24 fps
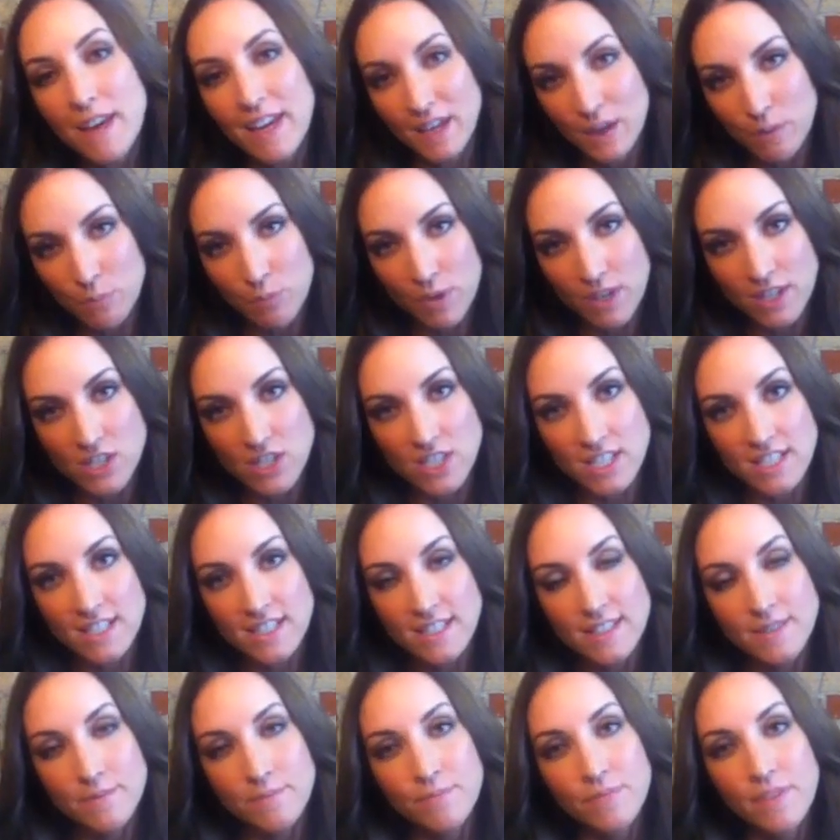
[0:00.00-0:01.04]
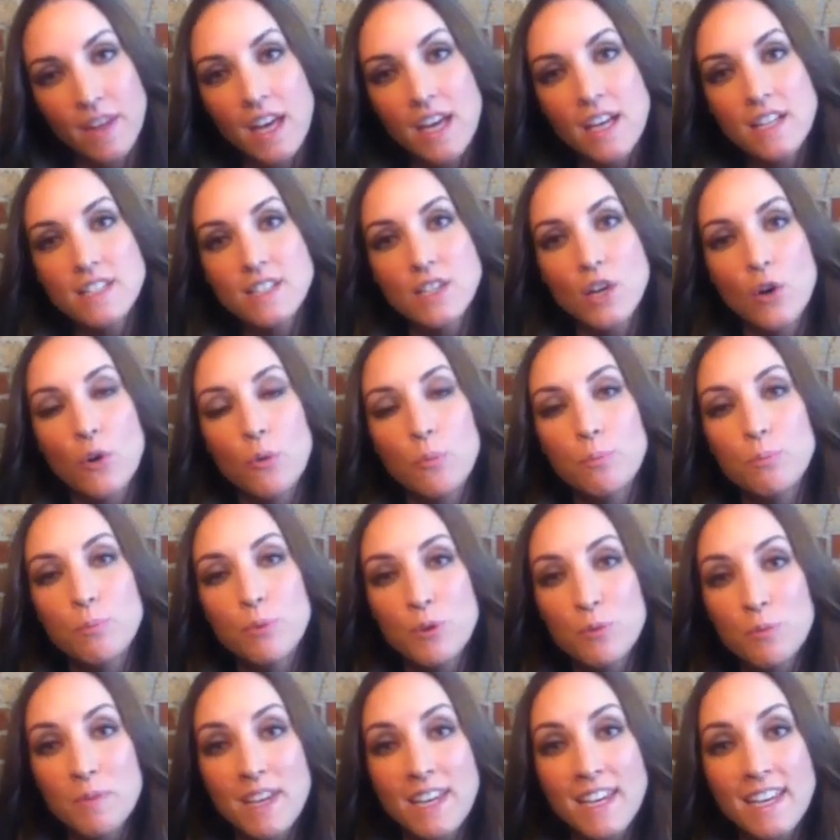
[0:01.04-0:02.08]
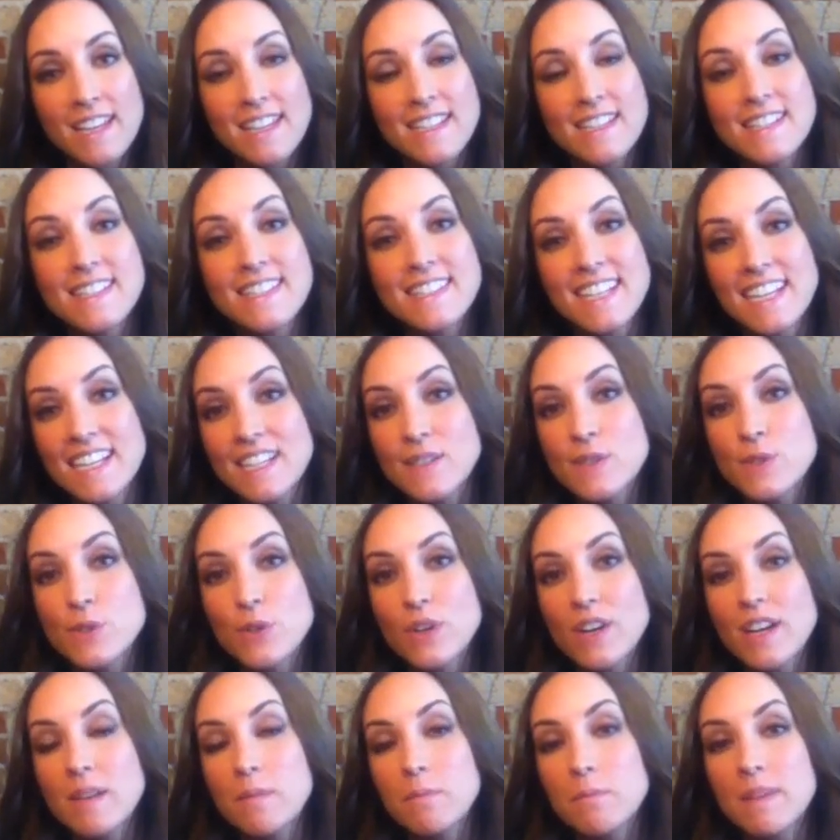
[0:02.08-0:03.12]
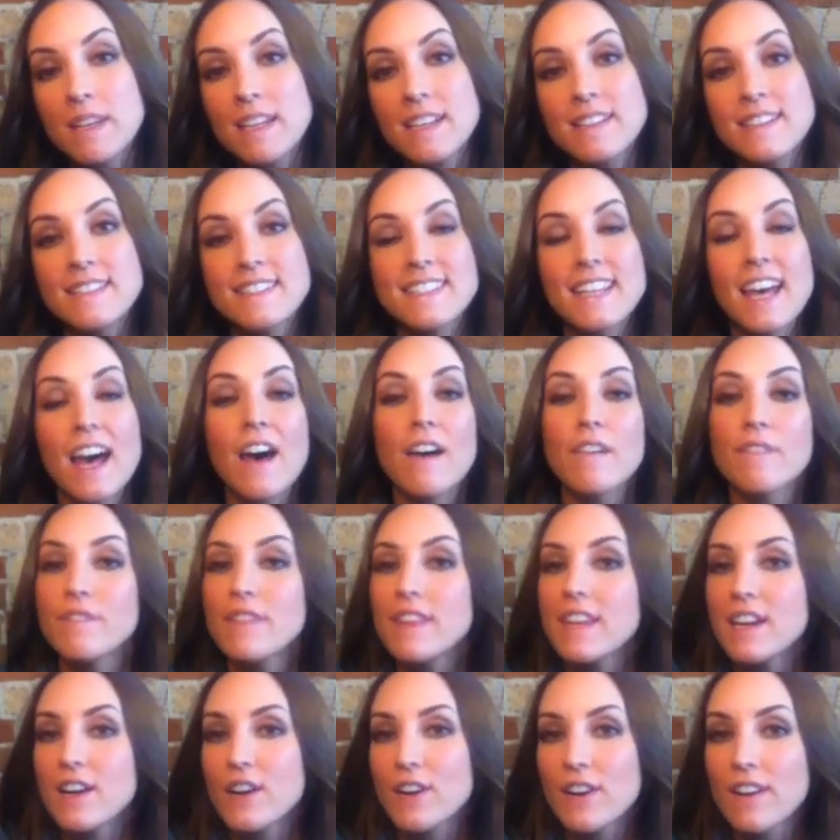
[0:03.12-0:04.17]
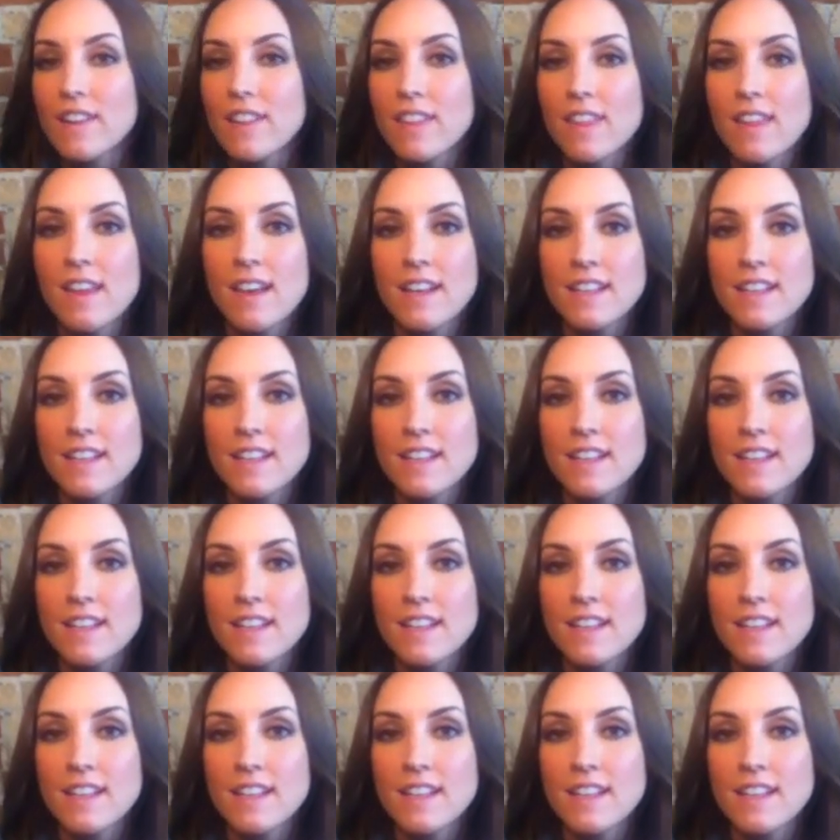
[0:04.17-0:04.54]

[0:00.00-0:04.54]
Makeup Brushes. So Bhumi in Sanskrit means of the earth.